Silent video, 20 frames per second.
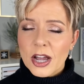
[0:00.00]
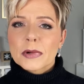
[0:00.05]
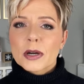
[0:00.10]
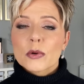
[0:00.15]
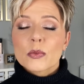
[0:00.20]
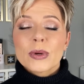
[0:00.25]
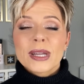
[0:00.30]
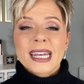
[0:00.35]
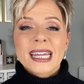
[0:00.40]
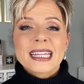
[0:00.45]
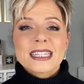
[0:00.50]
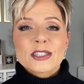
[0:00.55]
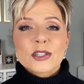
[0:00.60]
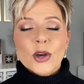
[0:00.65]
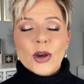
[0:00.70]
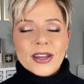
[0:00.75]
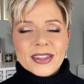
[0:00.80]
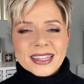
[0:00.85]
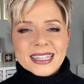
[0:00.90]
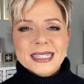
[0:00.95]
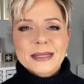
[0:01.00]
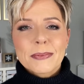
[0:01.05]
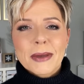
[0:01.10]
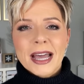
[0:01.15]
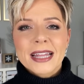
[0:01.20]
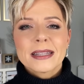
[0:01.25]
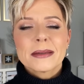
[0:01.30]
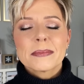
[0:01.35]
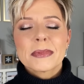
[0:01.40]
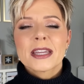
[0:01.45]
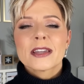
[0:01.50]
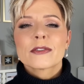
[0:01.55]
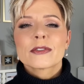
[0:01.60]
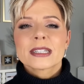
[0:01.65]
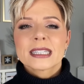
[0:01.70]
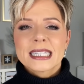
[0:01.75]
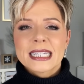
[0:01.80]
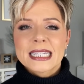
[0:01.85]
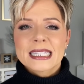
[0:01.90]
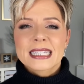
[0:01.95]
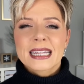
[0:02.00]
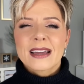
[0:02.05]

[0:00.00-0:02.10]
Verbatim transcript: But when I saw this palette being released,